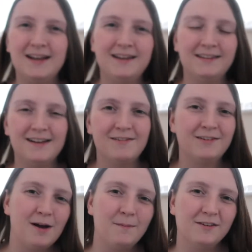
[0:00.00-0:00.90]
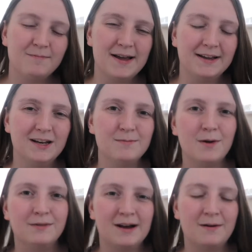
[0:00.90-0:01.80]
easier in terms of making the
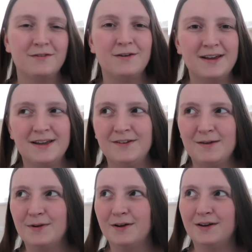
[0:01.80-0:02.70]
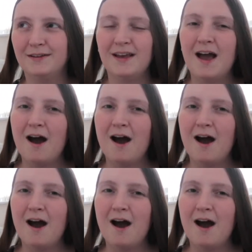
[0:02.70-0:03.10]
most out of your evening, because